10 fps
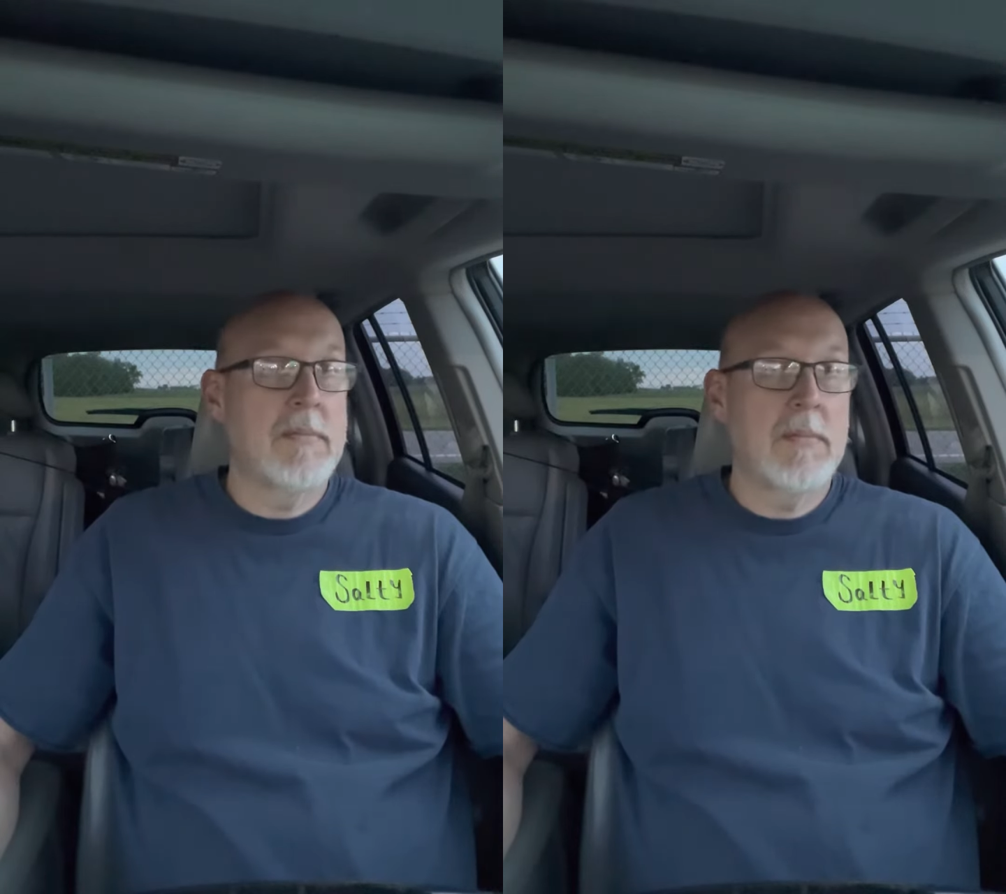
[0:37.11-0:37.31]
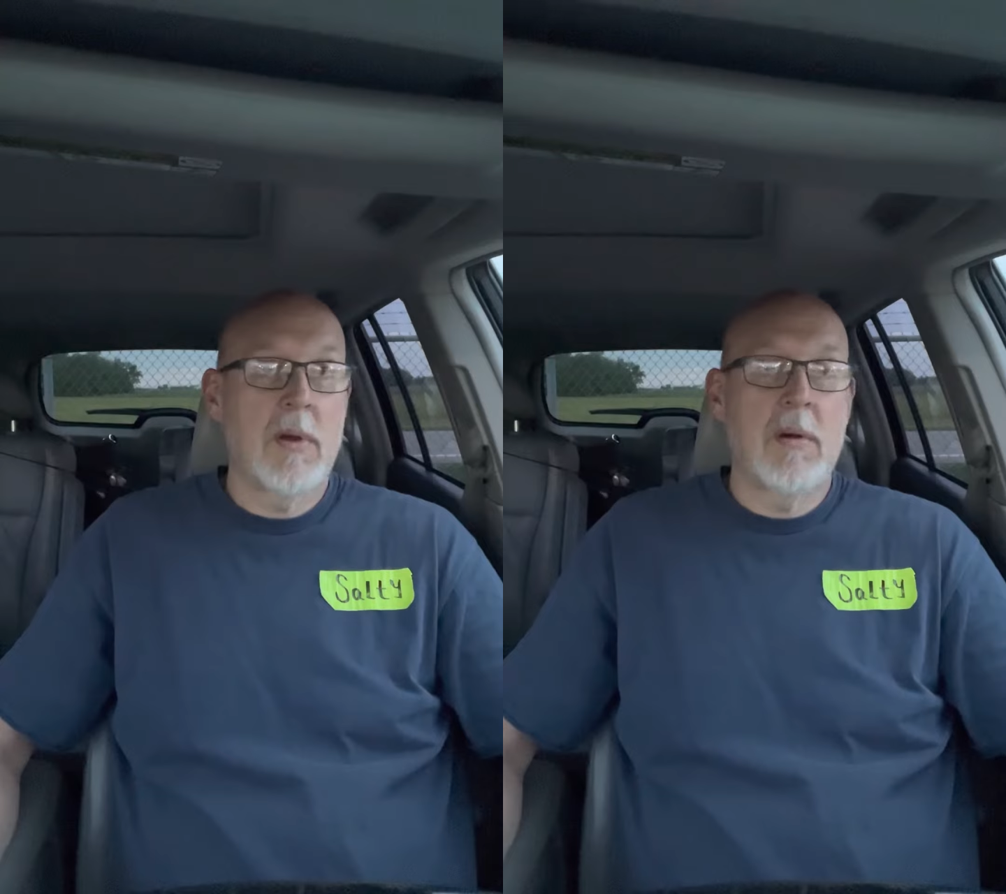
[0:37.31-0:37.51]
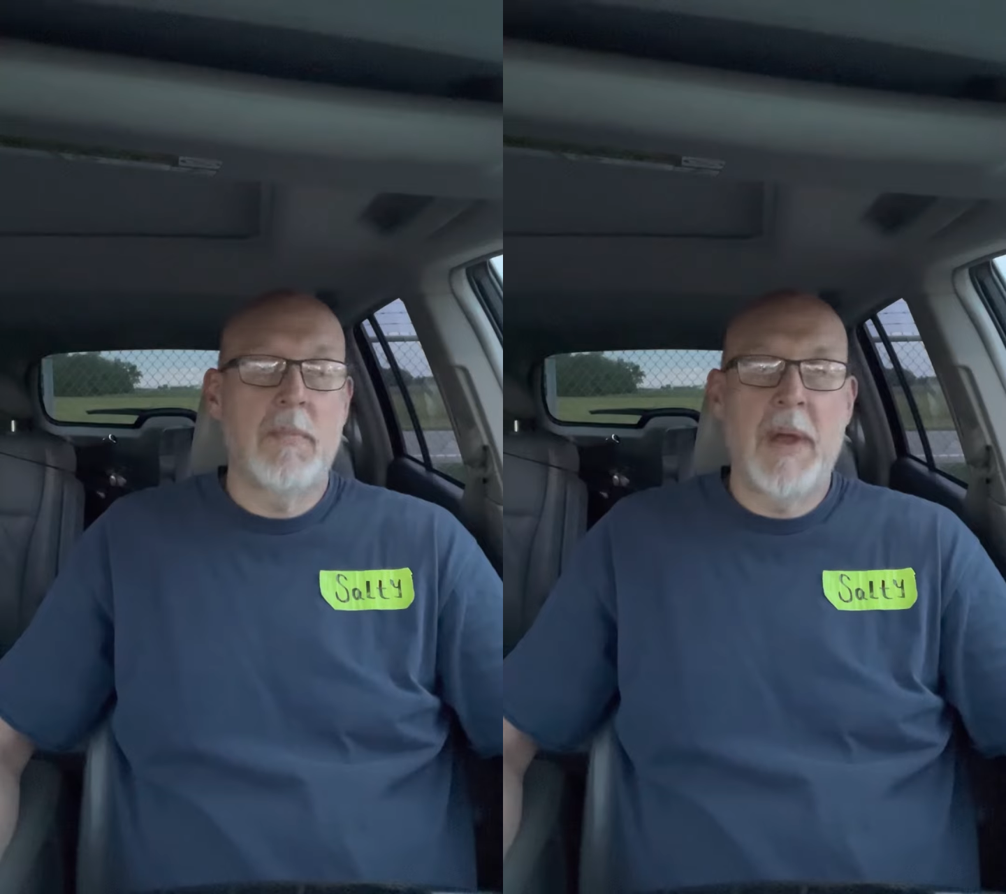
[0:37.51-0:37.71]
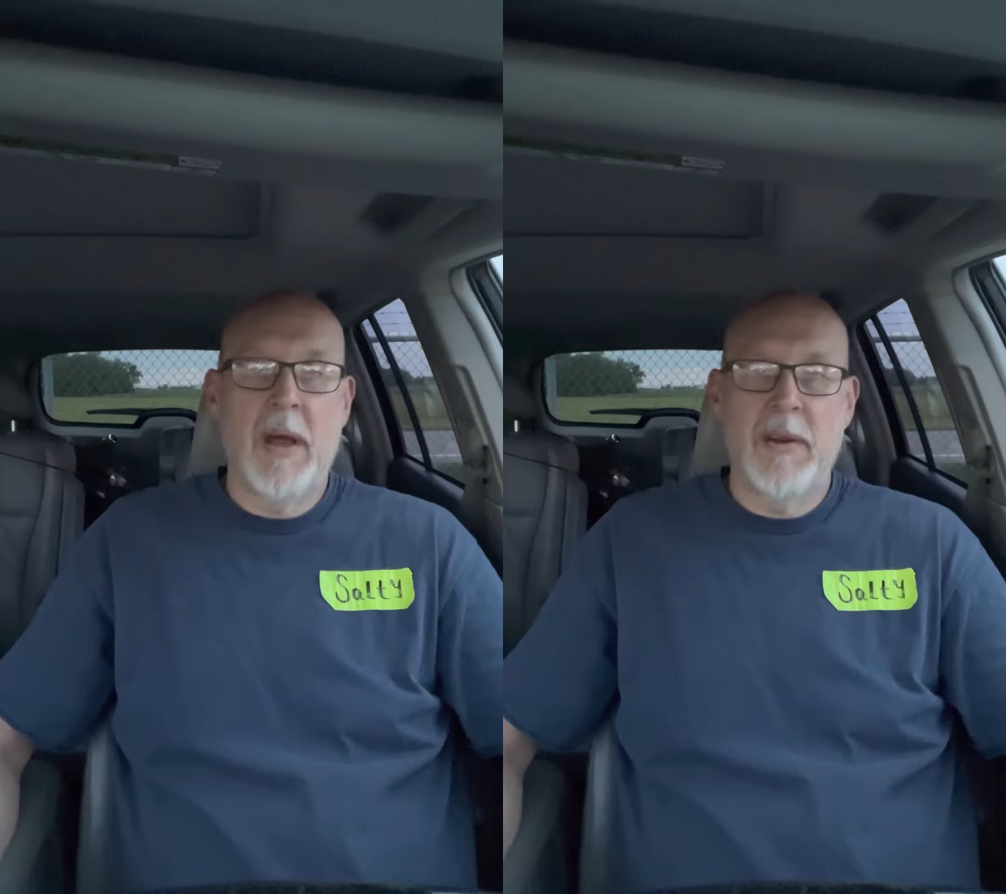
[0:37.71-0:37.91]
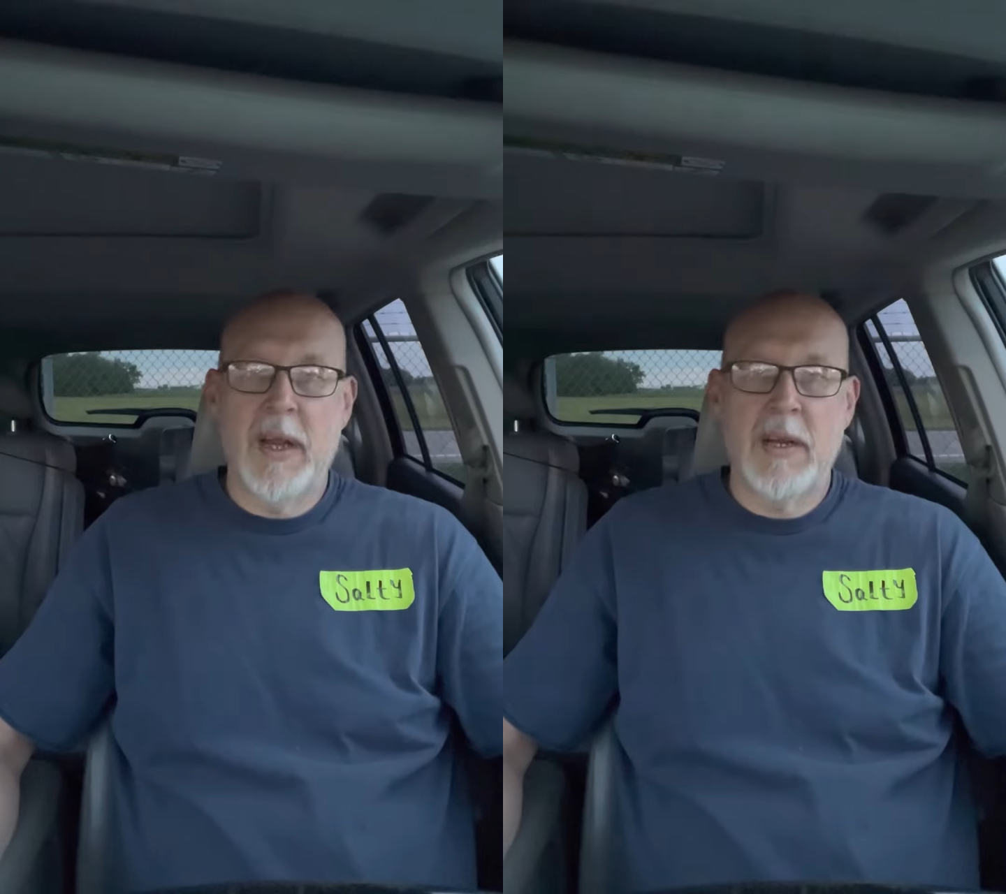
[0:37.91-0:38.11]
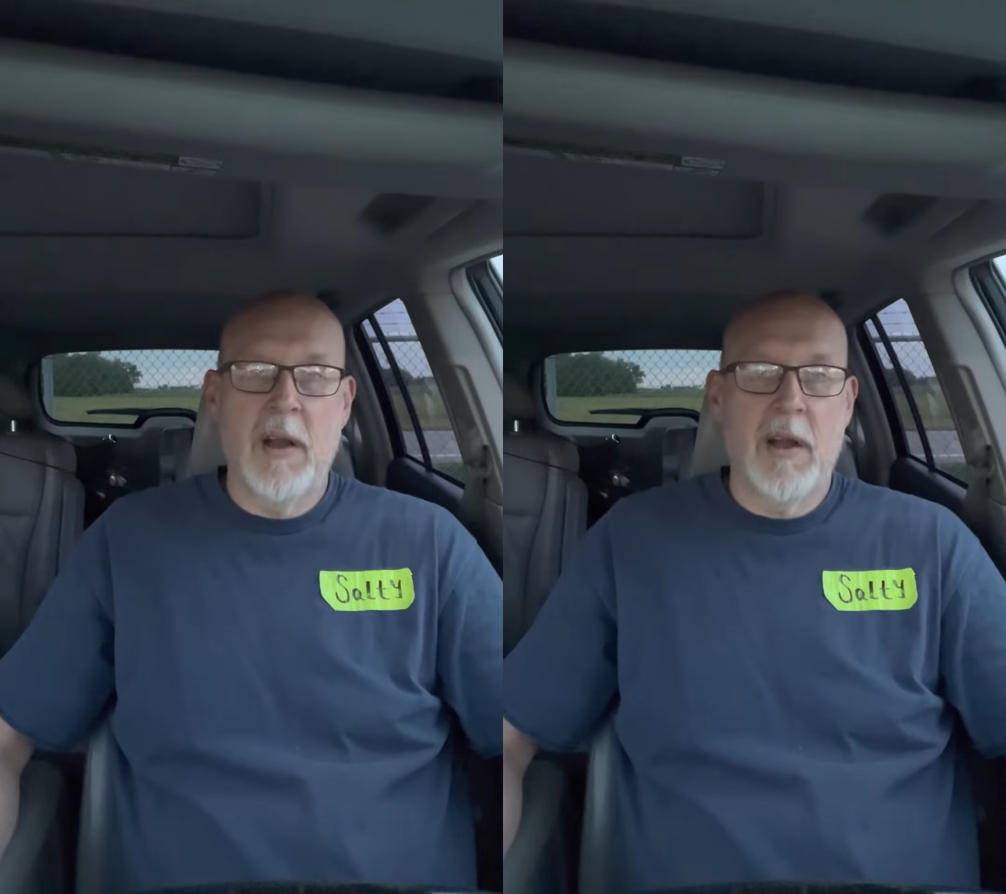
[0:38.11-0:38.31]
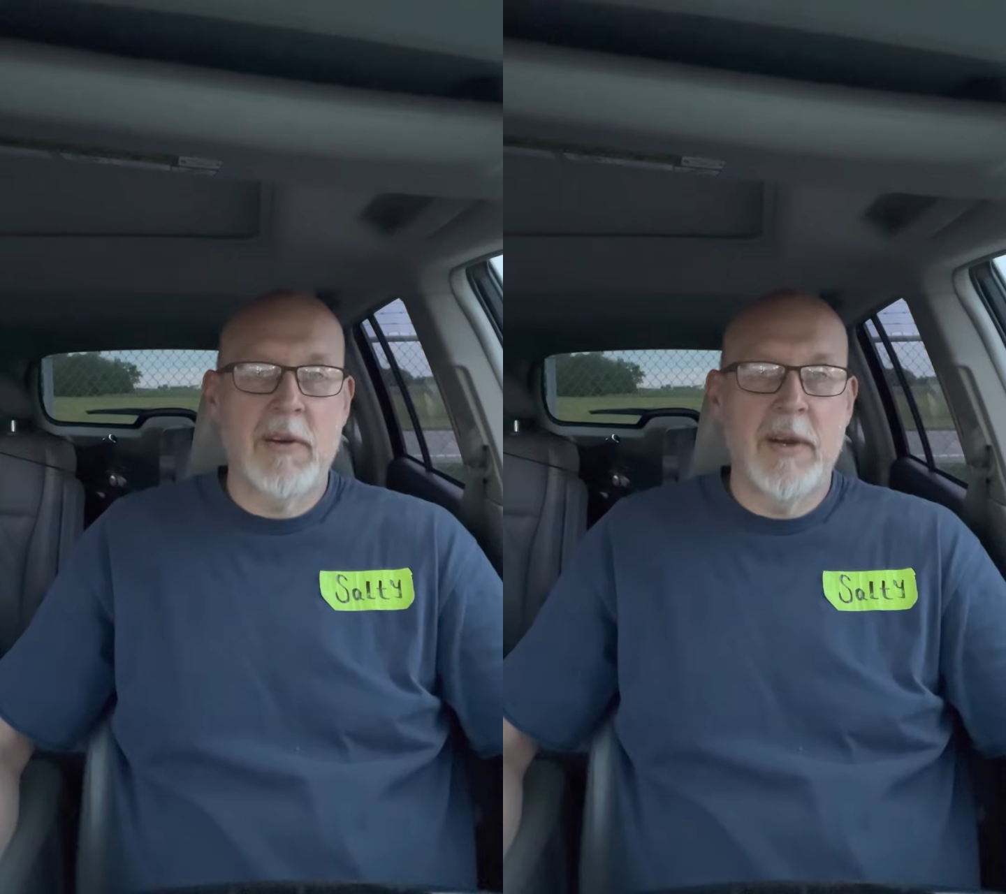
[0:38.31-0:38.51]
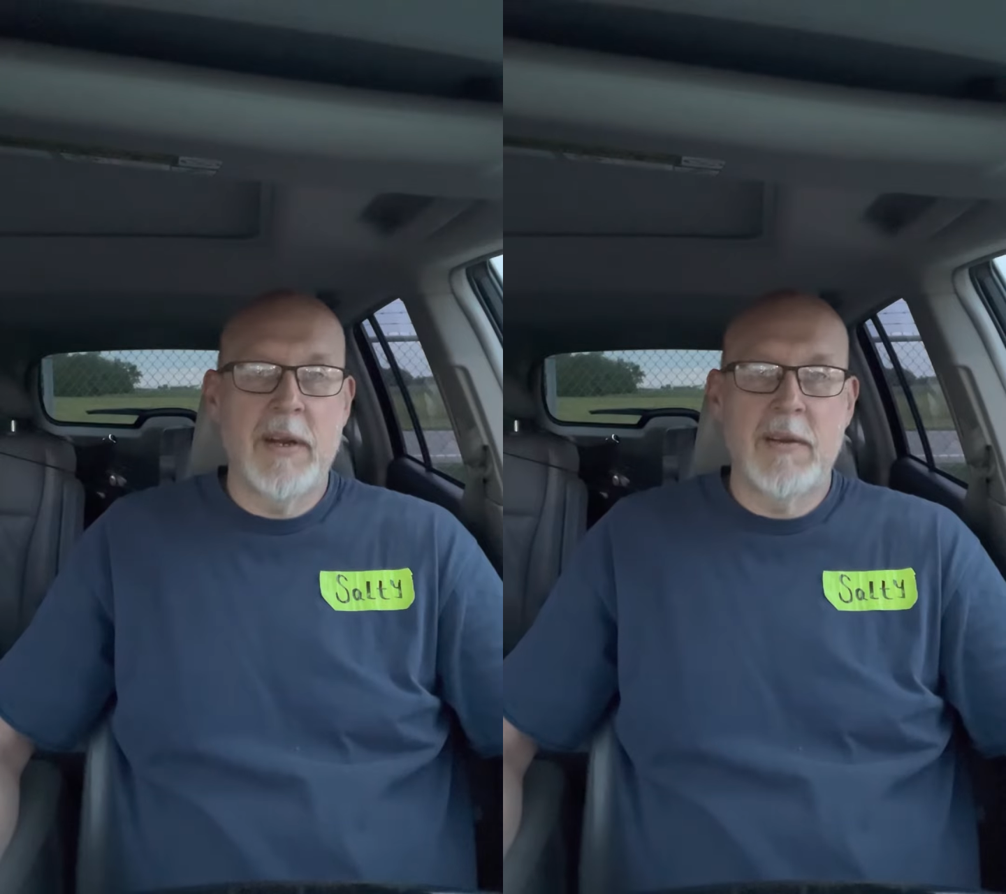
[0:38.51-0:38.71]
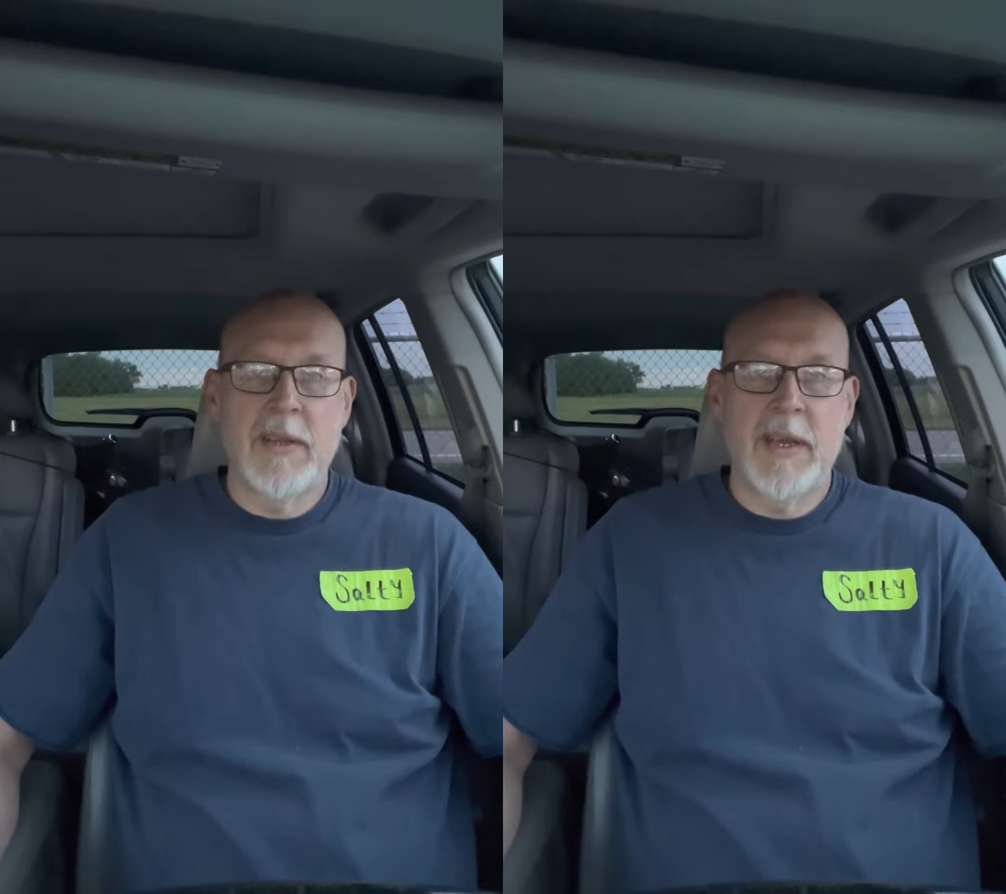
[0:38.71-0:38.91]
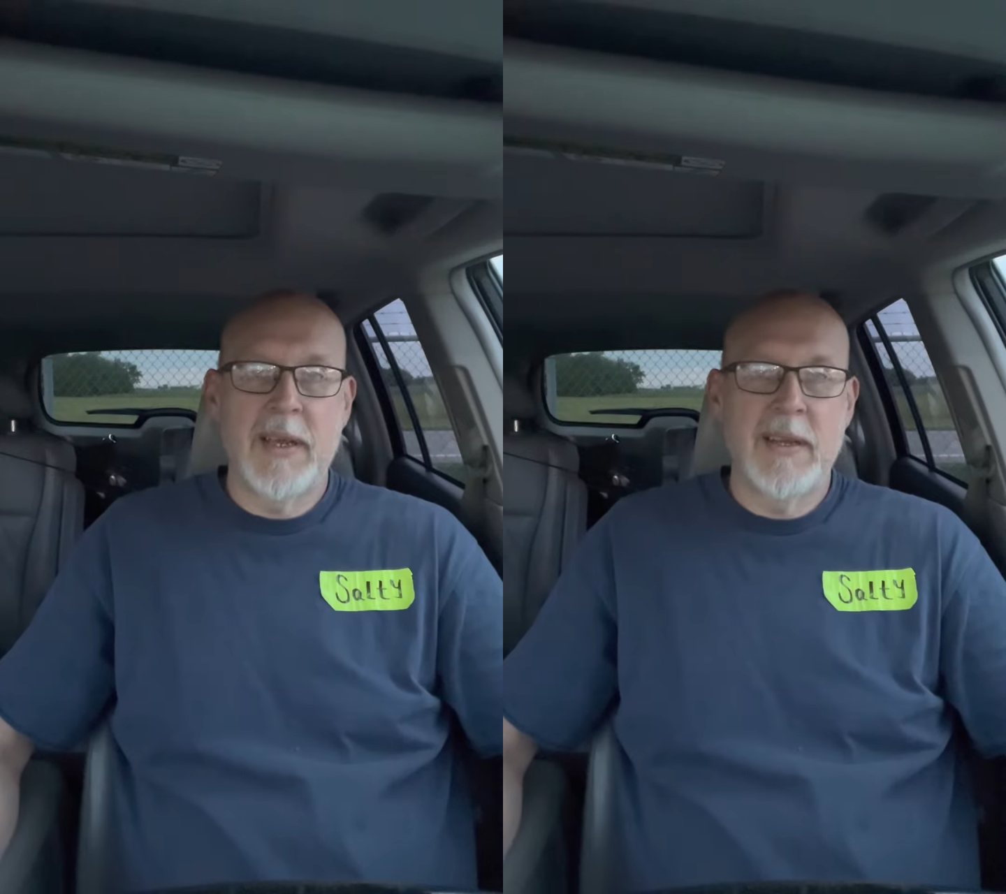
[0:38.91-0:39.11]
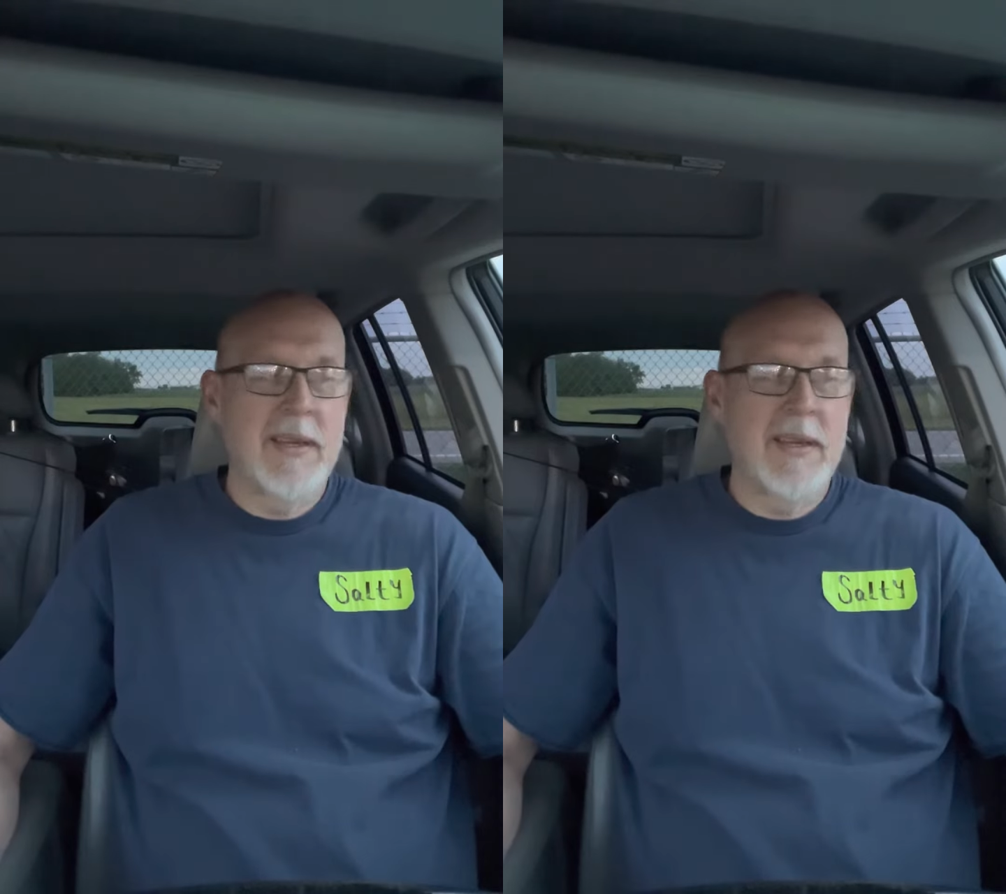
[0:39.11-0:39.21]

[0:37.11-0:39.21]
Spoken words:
Oh, pounding that concrete all day.